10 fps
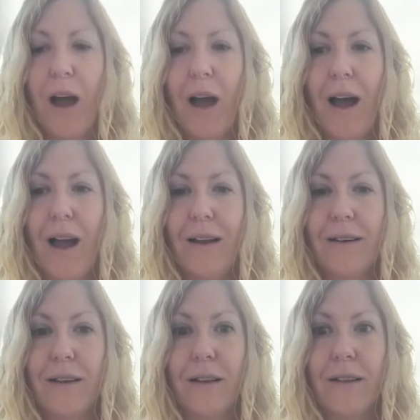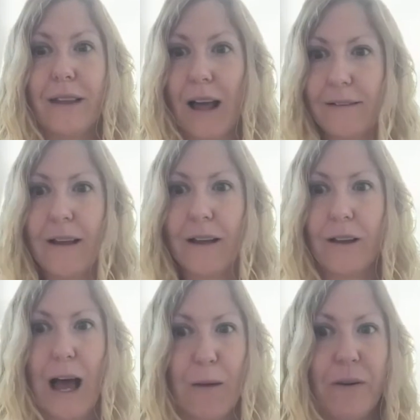And that
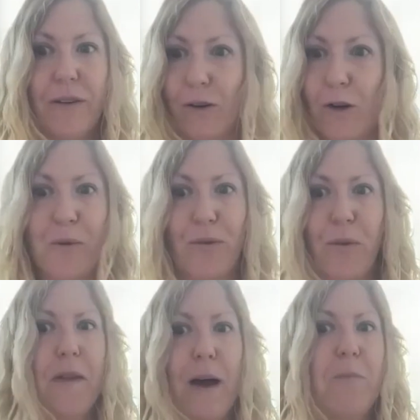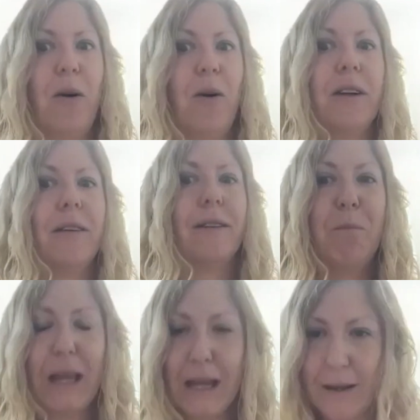signal happened to come through at that point.
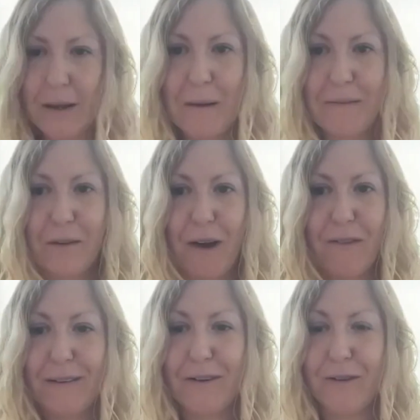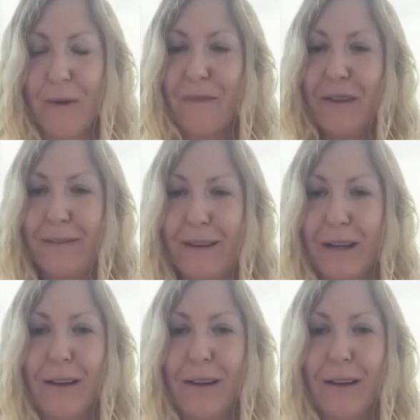Blink and you miss a gravitational wave. This signal